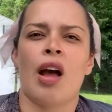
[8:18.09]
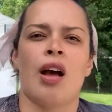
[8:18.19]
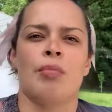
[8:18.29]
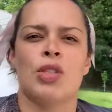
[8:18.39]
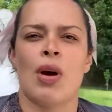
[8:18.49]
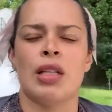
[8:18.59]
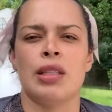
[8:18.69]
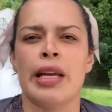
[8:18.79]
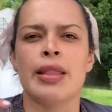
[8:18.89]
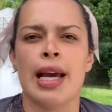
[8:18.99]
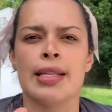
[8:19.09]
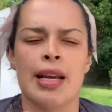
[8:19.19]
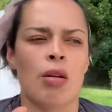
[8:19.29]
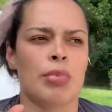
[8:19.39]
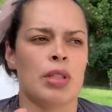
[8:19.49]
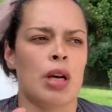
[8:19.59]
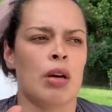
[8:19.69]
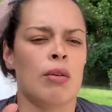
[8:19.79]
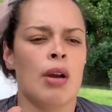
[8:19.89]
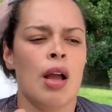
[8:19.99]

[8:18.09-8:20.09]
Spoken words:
so I'll link that down below,